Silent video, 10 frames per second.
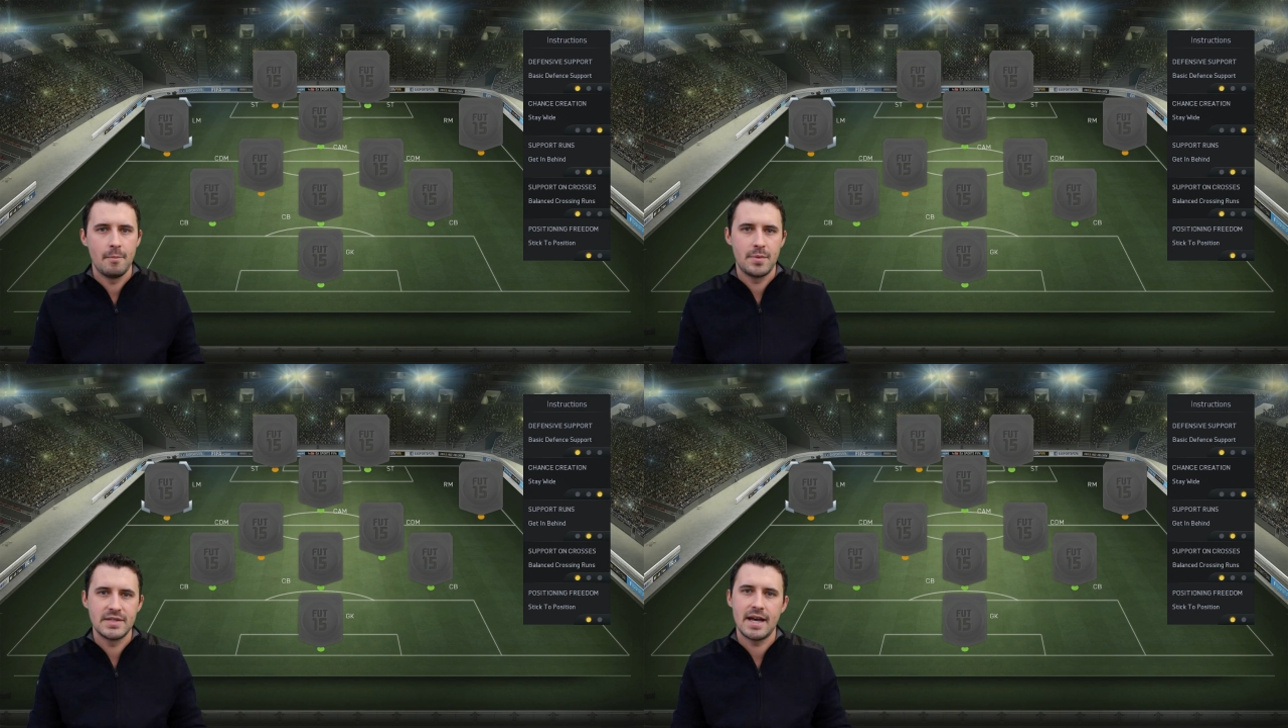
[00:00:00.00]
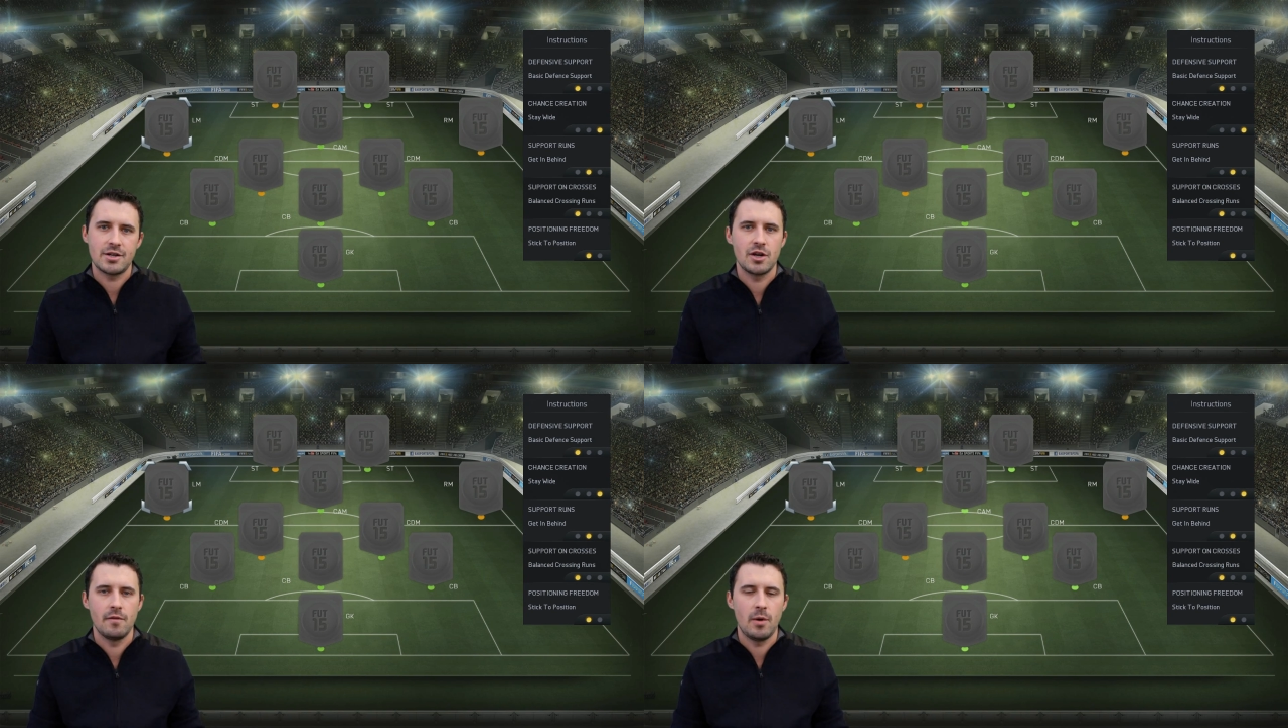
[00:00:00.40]

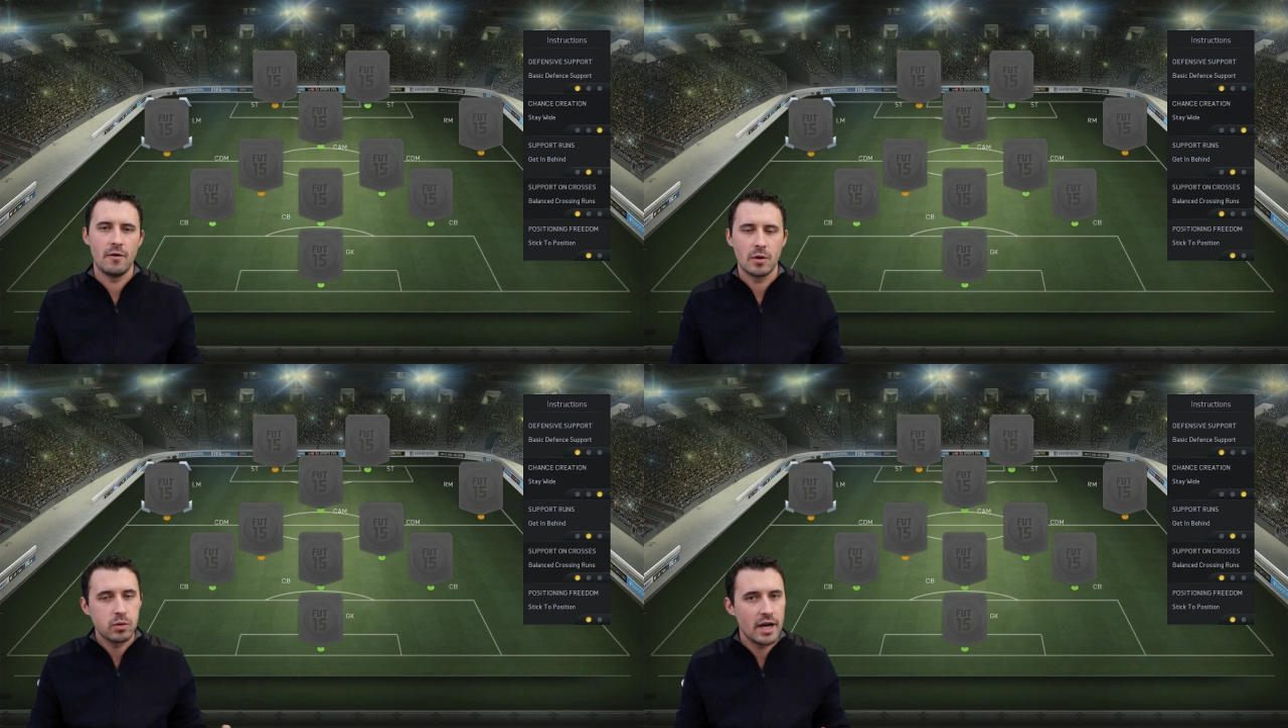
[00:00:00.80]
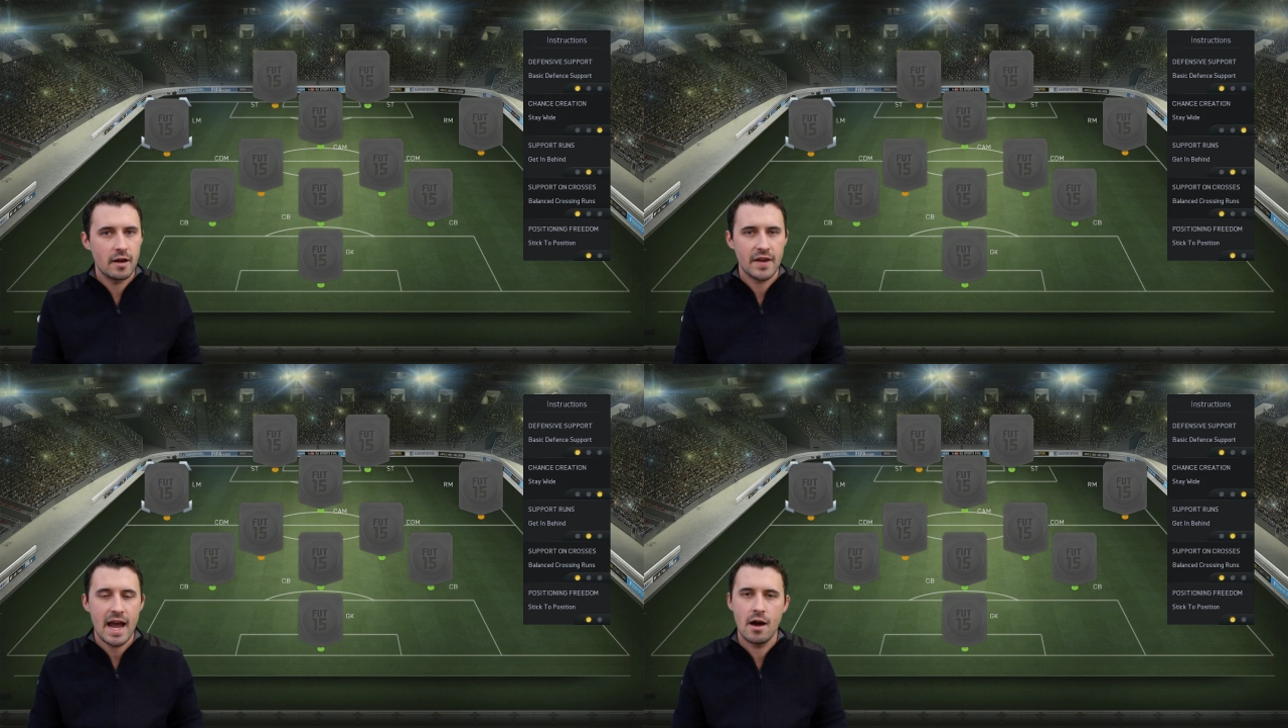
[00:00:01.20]
possession of the ball. If you're playing
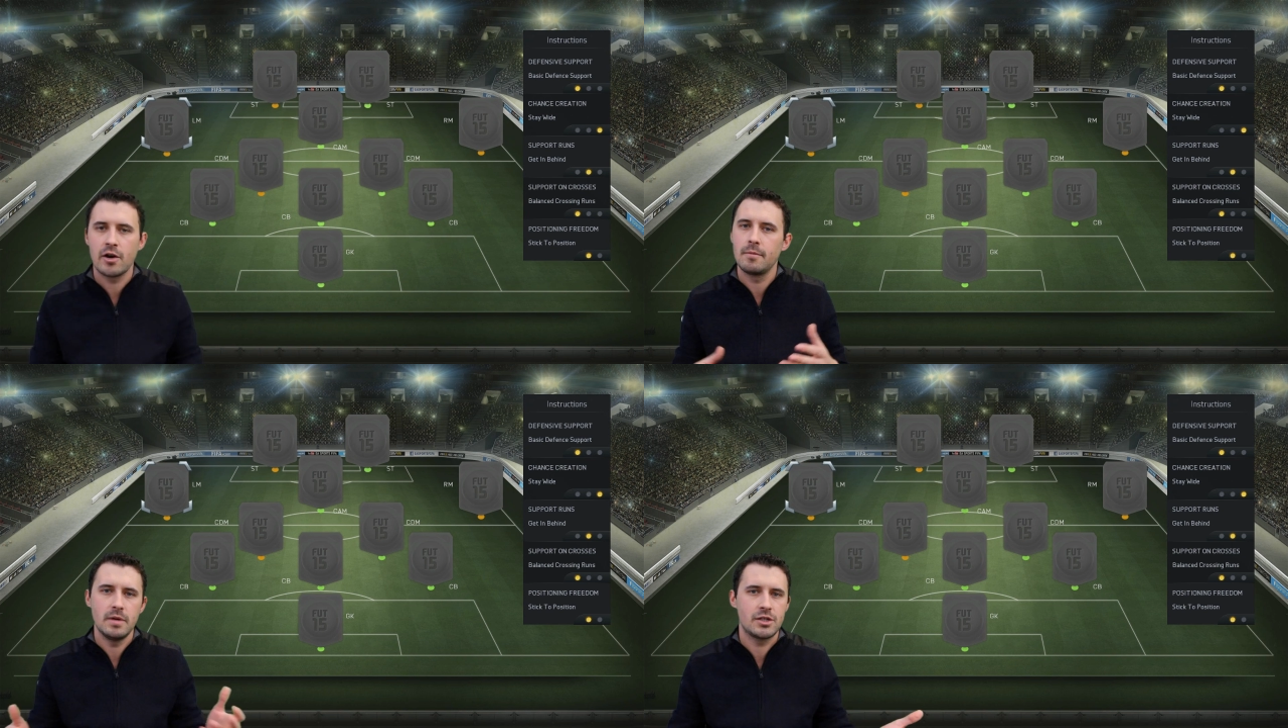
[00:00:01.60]
on the counter,